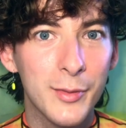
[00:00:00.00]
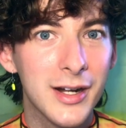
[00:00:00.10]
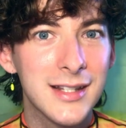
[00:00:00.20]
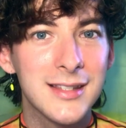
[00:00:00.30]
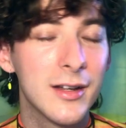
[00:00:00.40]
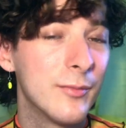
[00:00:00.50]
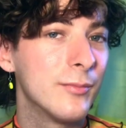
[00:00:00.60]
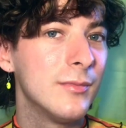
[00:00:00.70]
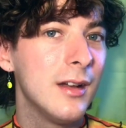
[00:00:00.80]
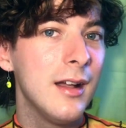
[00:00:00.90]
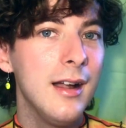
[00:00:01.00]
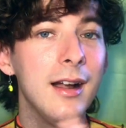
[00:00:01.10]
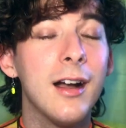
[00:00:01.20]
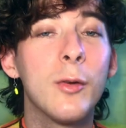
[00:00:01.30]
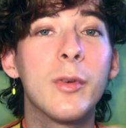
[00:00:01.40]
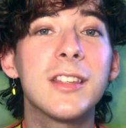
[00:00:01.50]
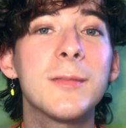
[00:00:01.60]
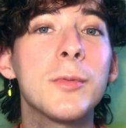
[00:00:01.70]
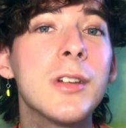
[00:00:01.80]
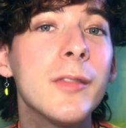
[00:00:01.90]
where it's a
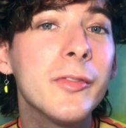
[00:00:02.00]
whisper of a